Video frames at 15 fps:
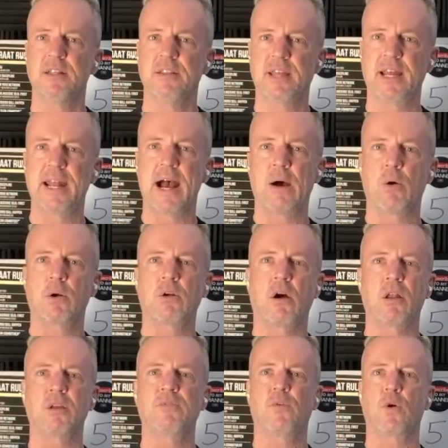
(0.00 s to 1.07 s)
They now are
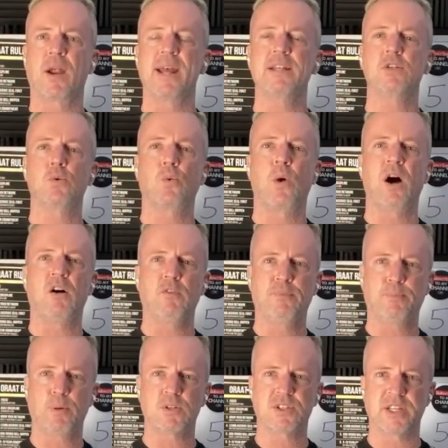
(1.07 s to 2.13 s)
calling for a
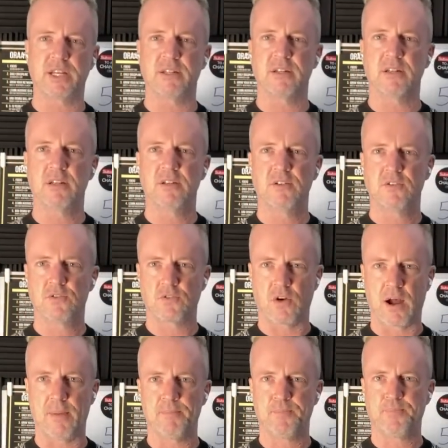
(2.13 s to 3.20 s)
12%
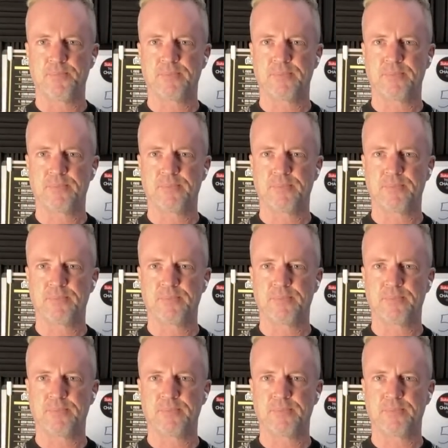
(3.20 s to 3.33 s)
drop.